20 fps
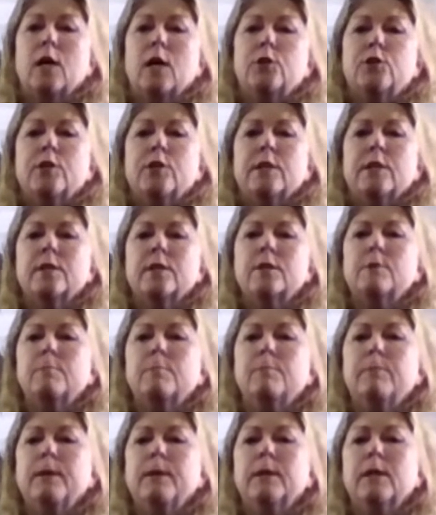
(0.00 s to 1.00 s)

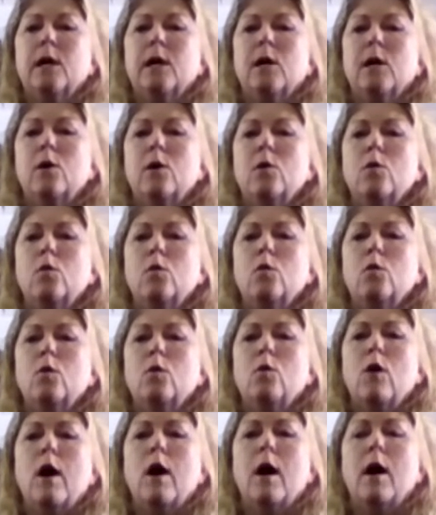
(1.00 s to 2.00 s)
just below
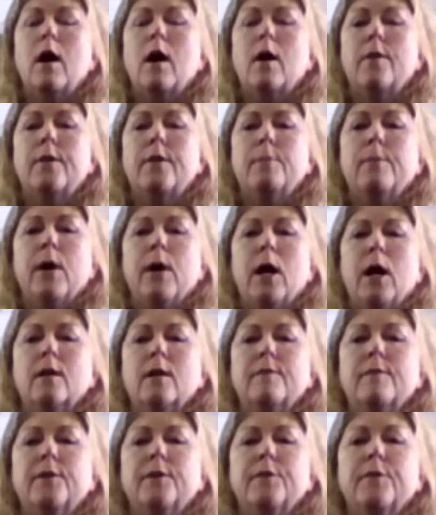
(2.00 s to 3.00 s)
the ball
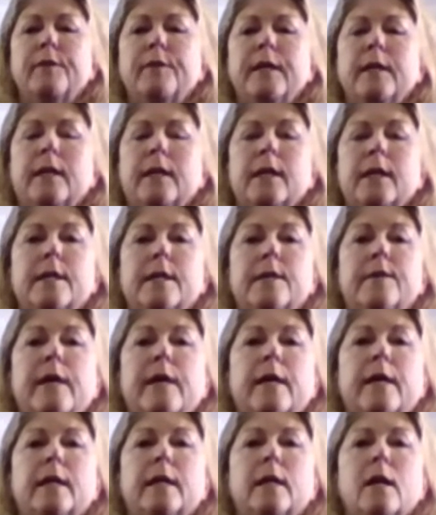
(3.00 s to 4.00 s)
of your feet, kind of in
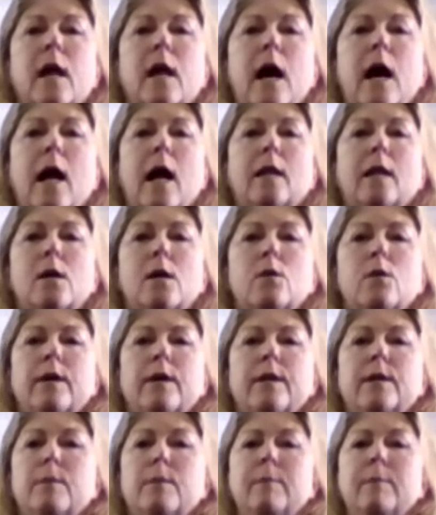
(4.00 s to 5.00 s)
that little hollow
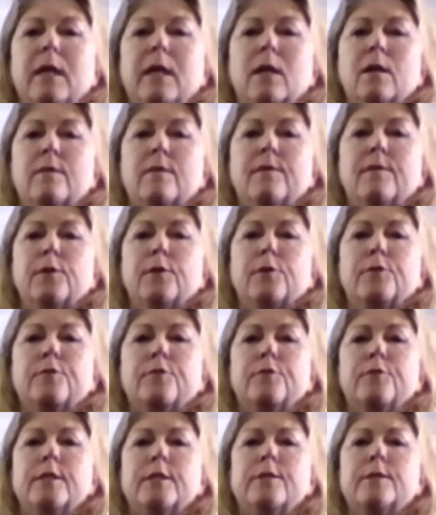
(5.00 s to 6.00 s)
in the middle of your
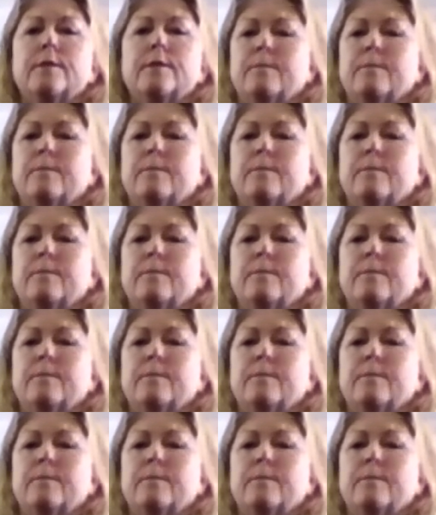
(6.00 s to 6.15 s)
foot.